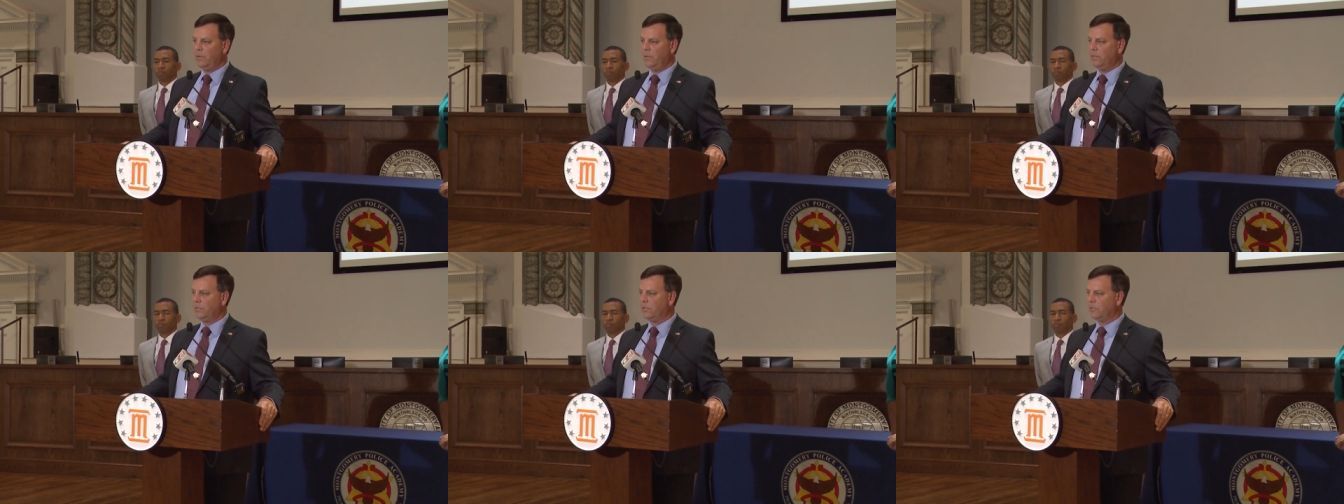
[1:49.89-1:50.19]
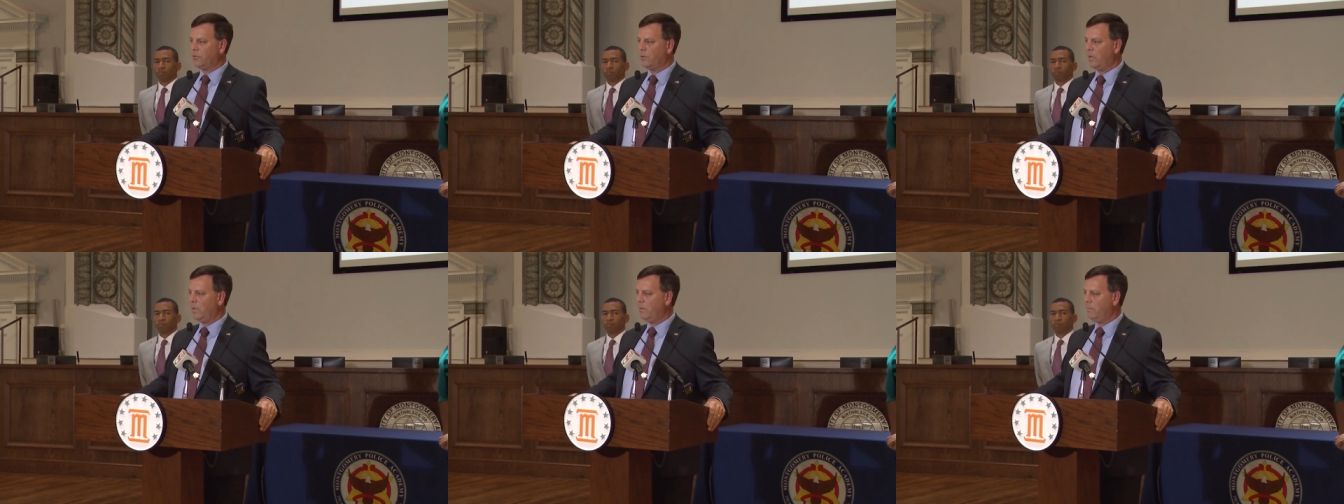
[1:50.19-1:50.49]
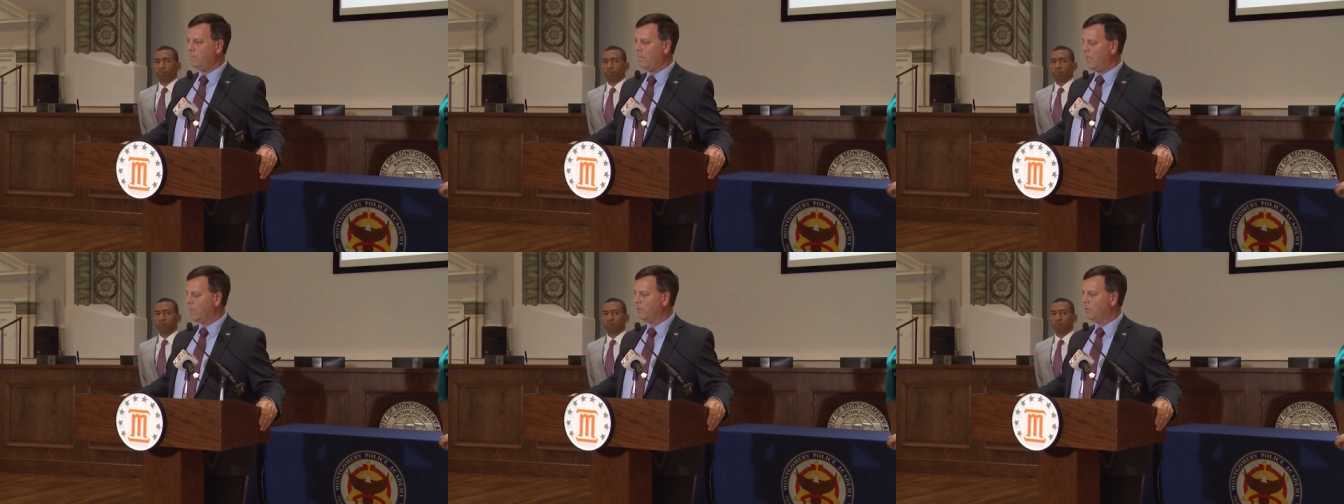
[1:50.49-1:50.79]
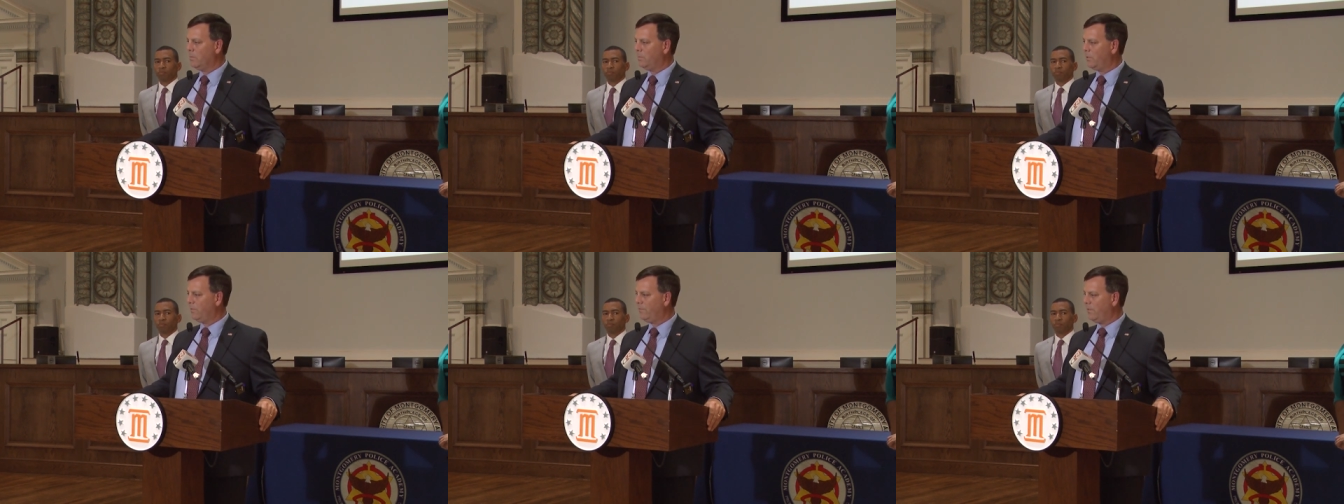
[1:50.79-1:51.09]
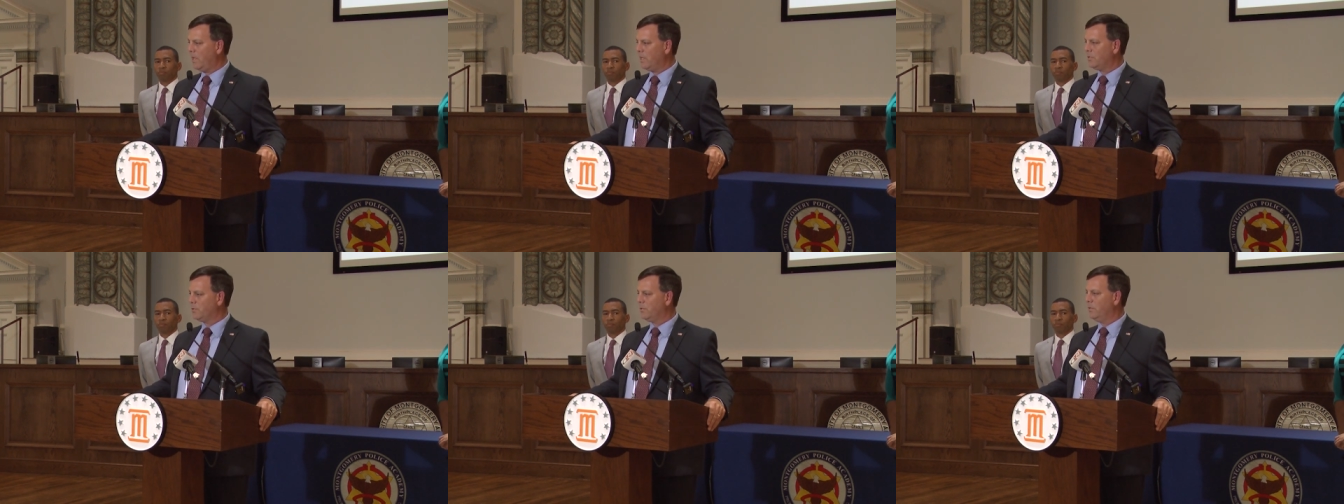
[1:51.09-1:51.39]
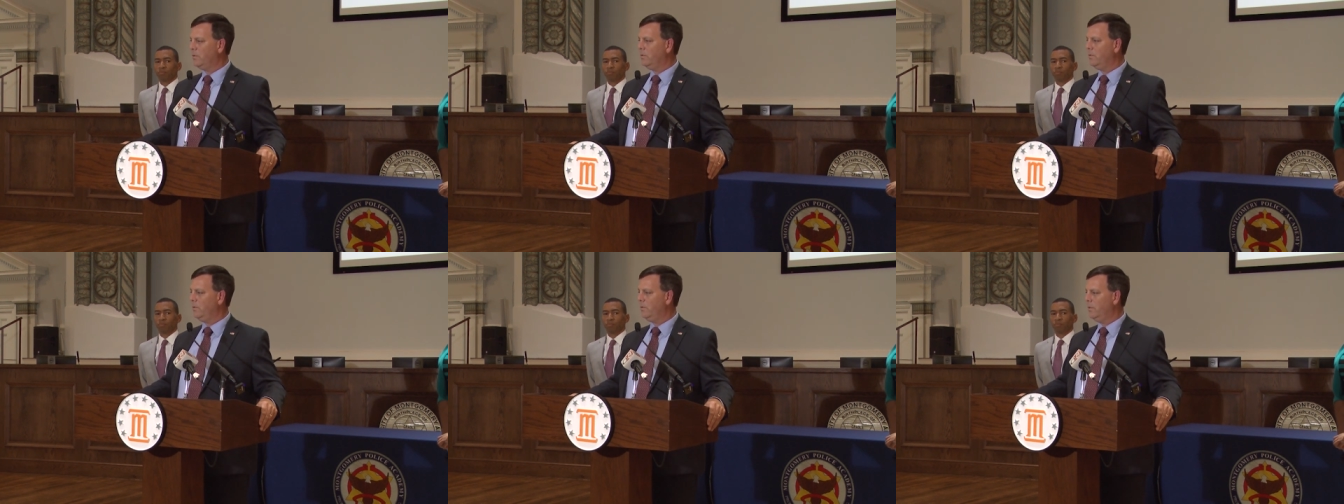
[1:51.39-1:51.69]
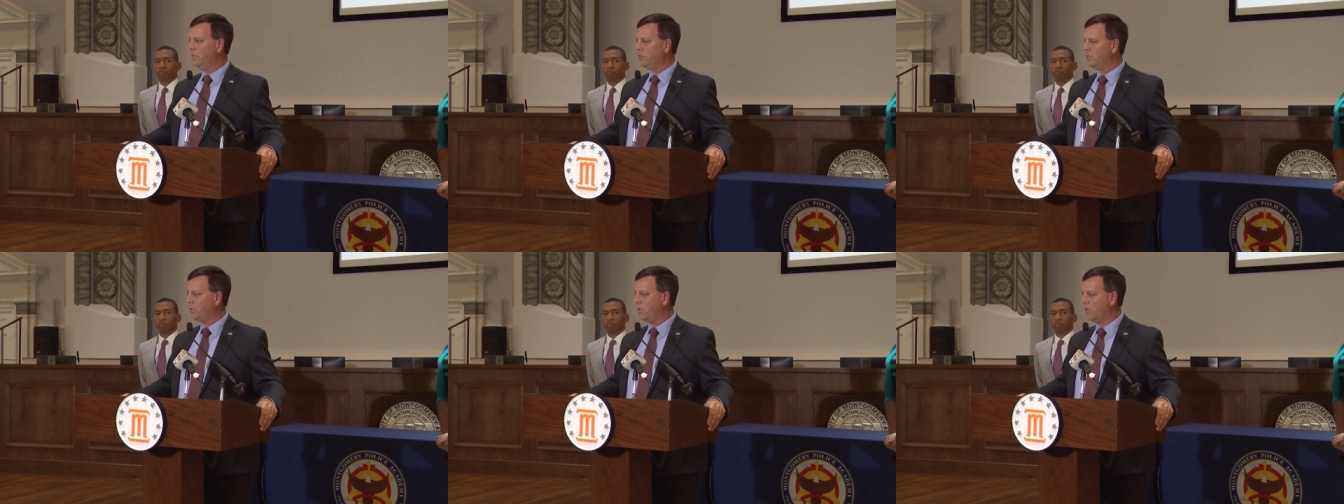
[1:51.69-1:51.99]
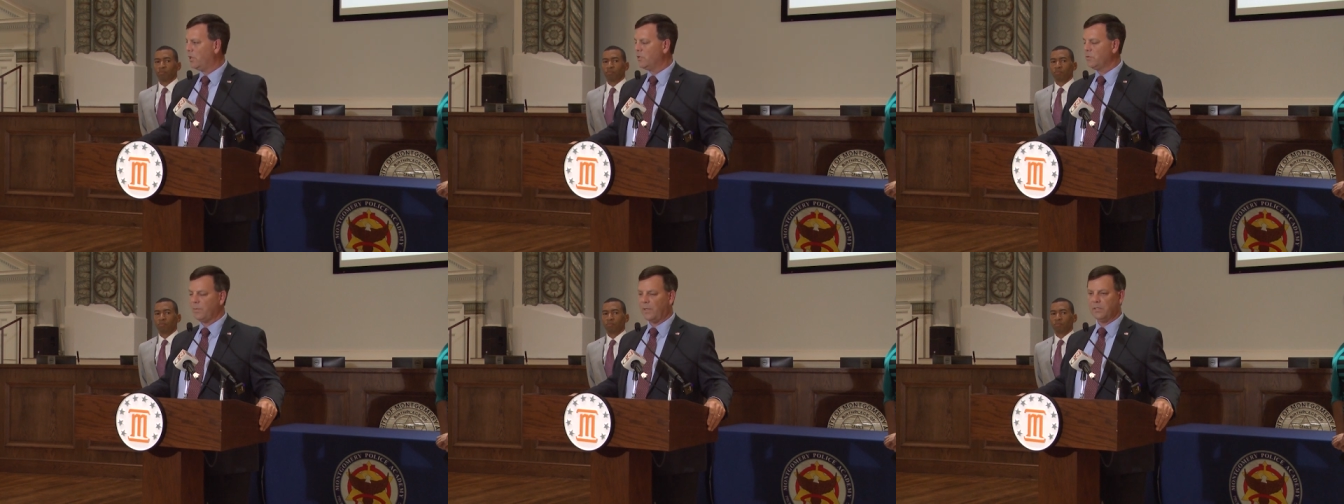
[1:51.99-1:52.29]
who is a trained medical professional who is charged